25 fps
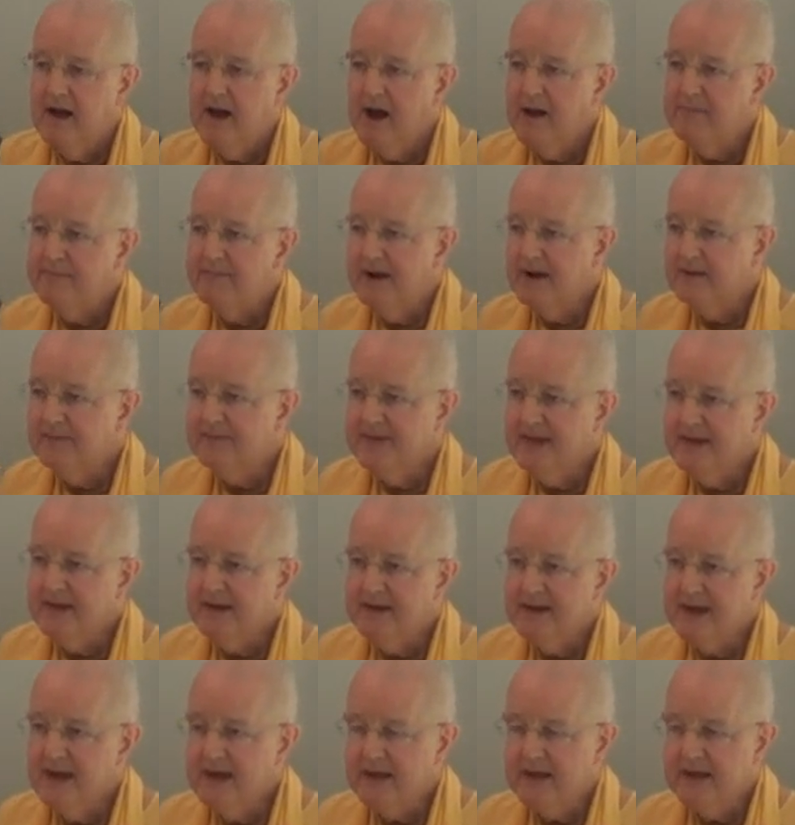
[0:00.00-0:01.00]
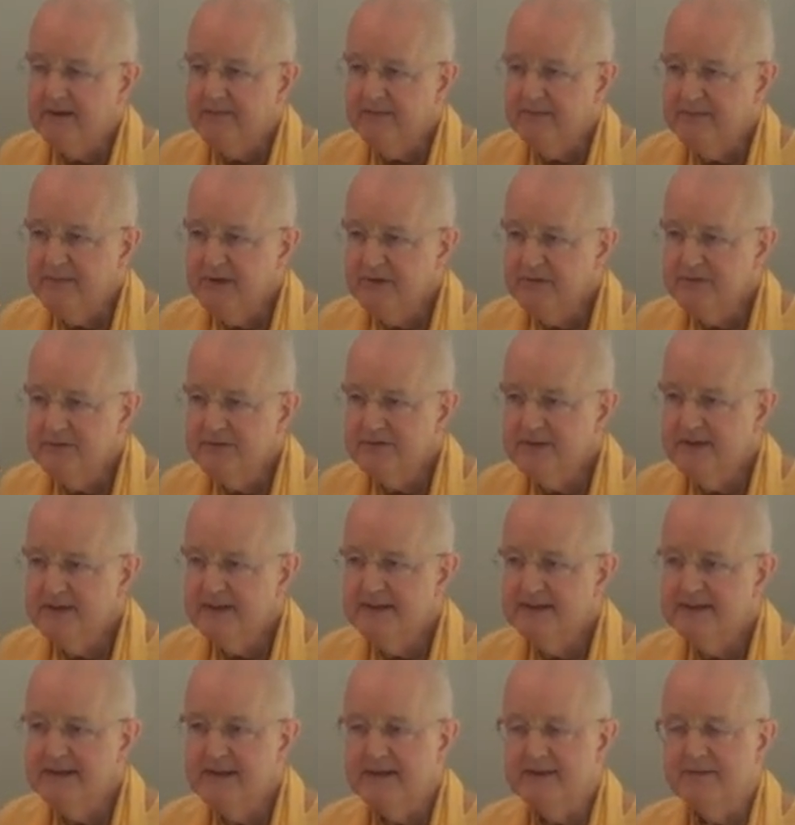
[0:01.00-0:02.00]
about that negative
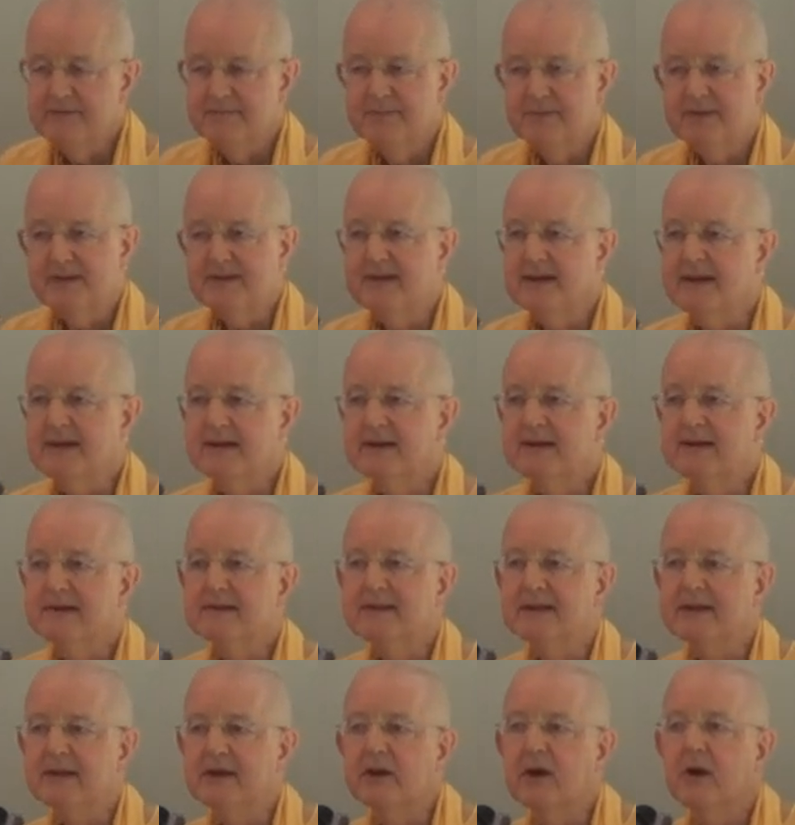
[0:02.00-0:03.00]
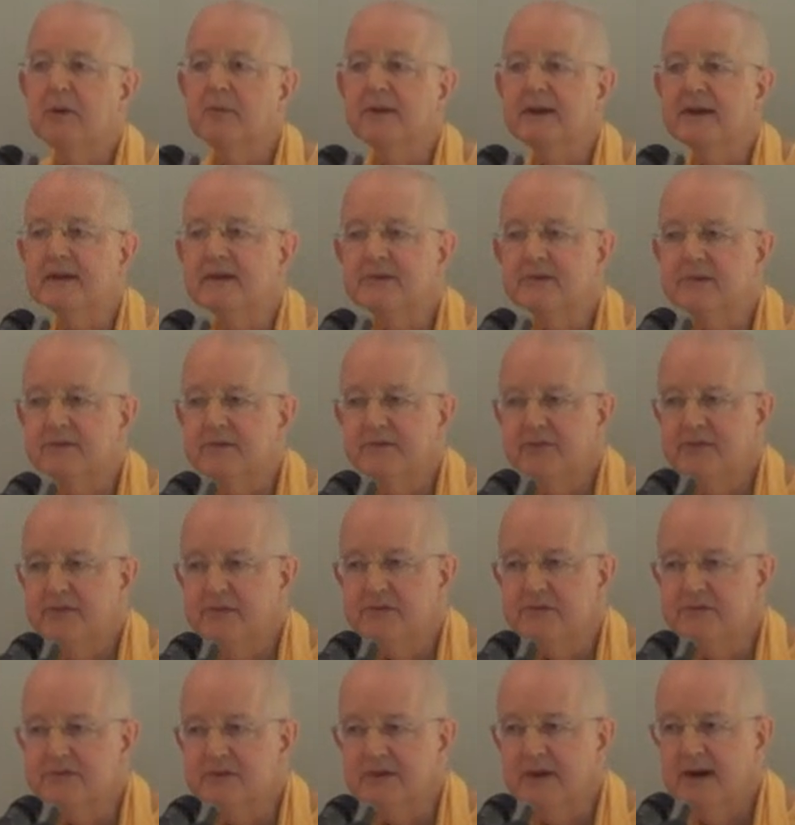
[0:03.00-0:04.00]
emotion and particularly going into the
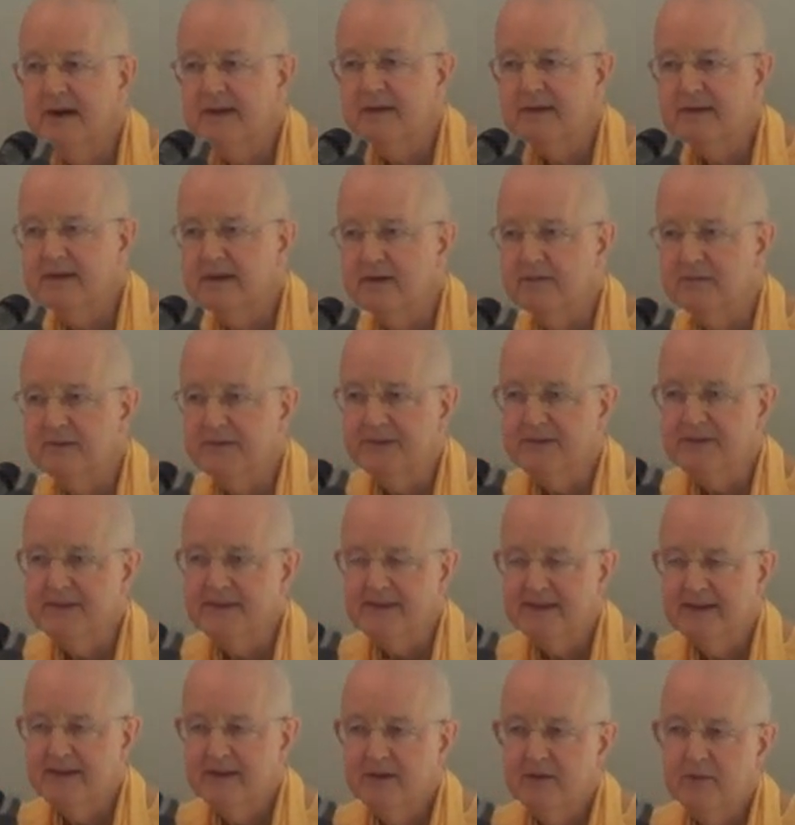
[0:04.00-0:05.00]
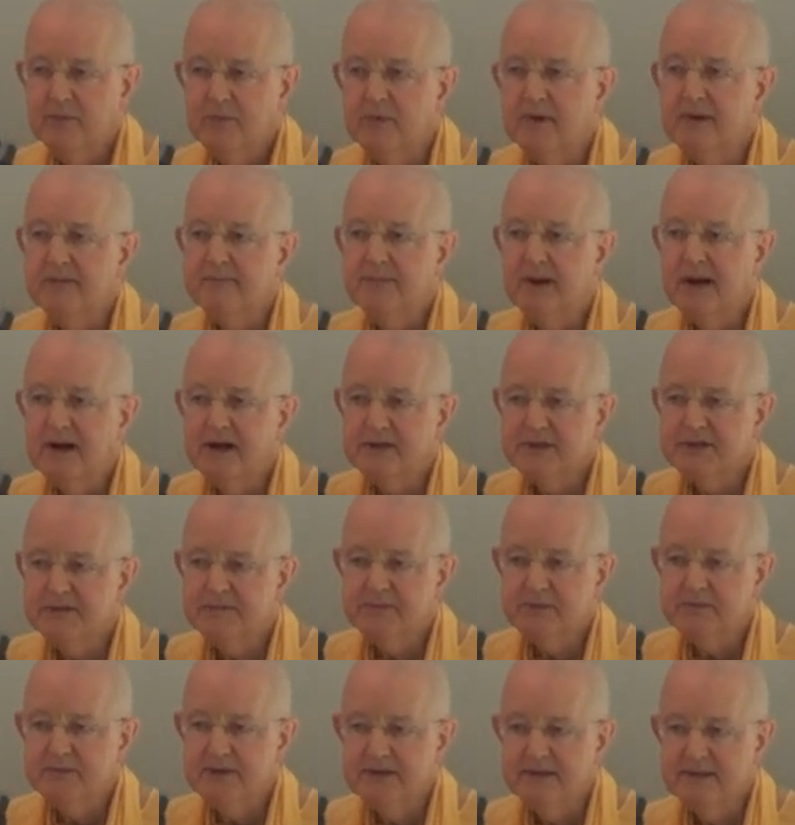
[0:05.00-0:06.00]
future, how to deal with one
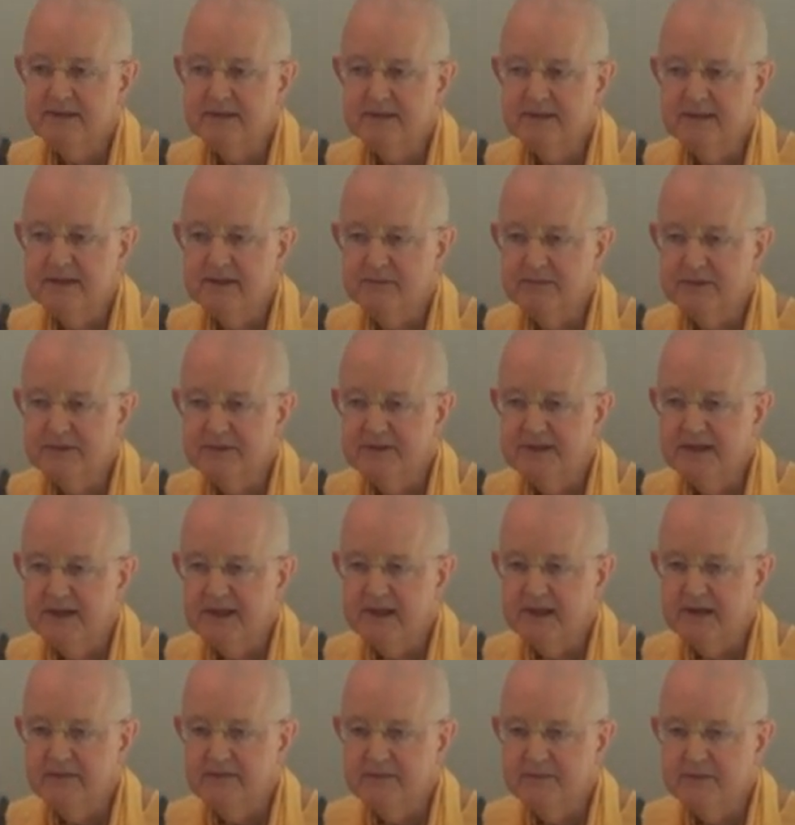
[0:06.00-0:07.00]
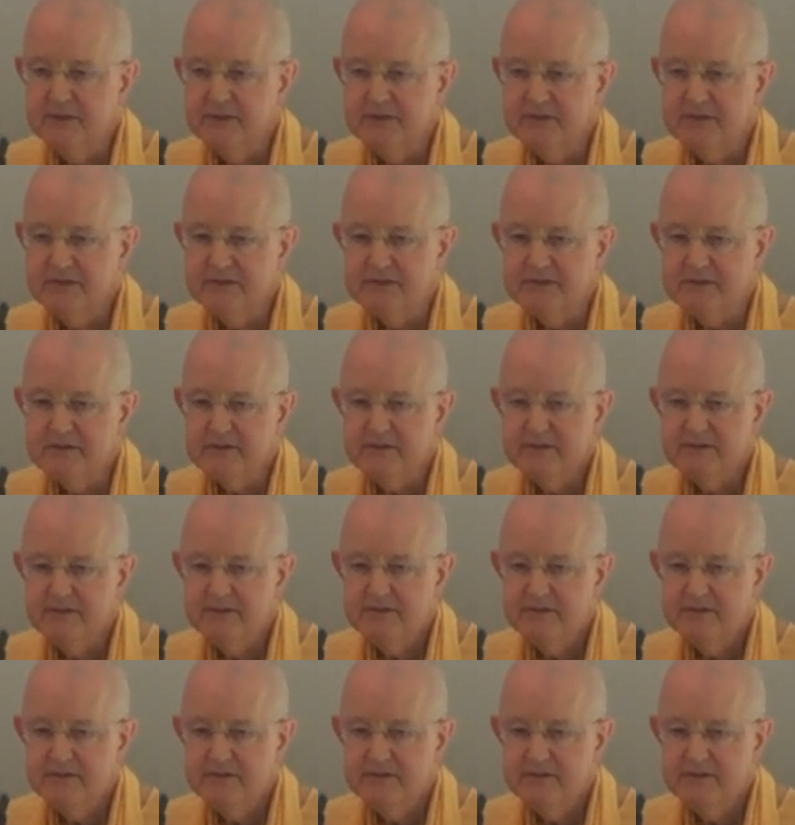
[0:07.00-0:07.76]
possible way to deal with negative emotions.